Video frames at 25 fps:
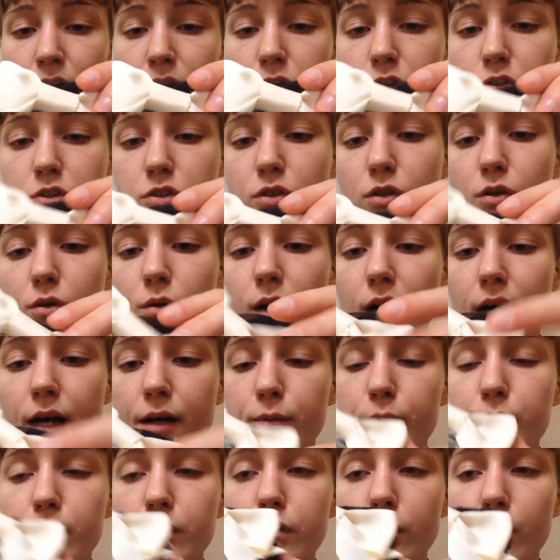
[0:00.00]
So I
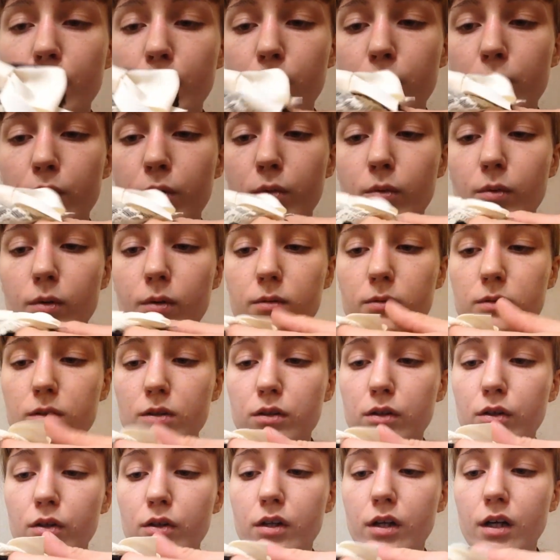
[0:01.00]
will go
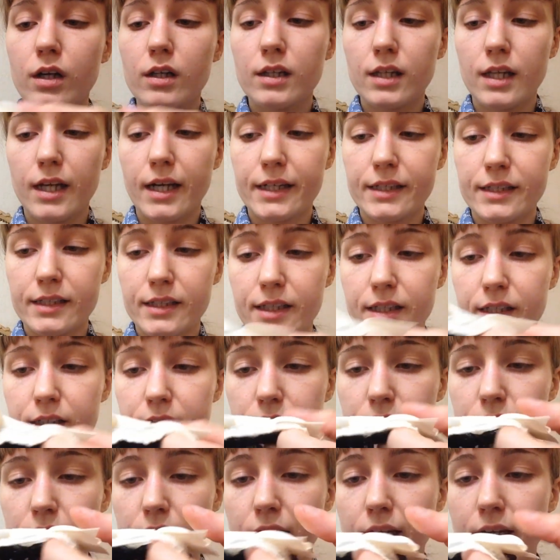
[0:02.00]
look online
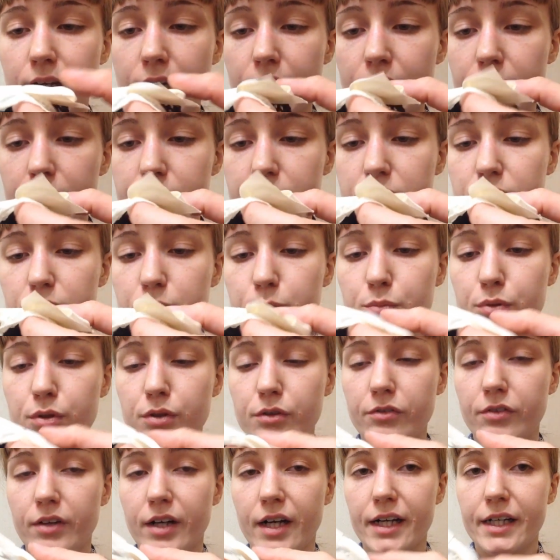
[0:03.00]
later and
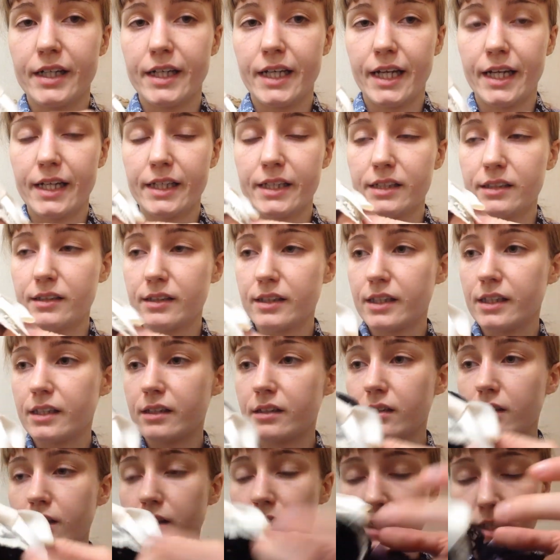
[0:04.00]
provide any
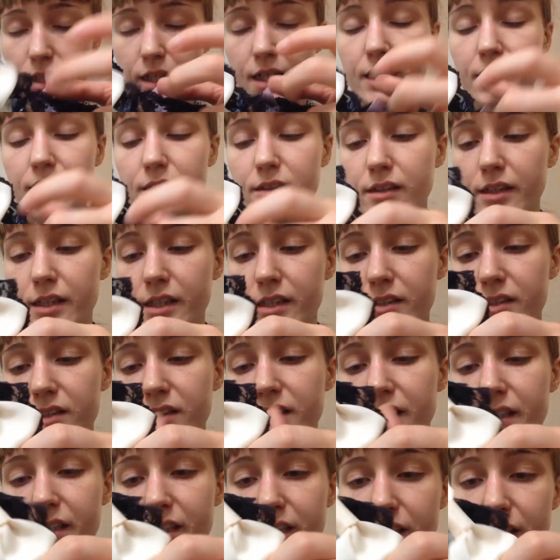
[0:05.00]
links
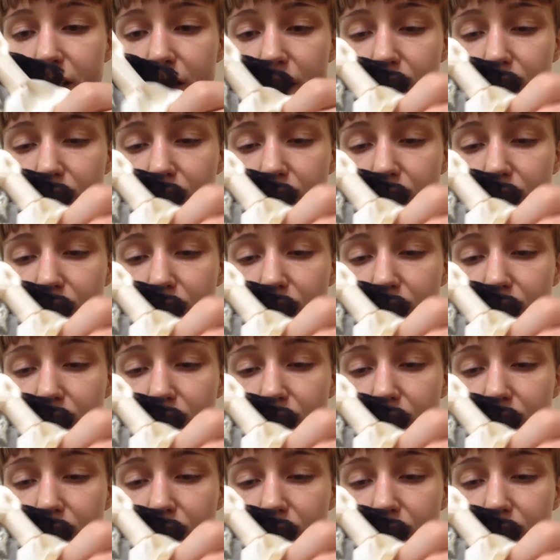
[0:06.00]
that can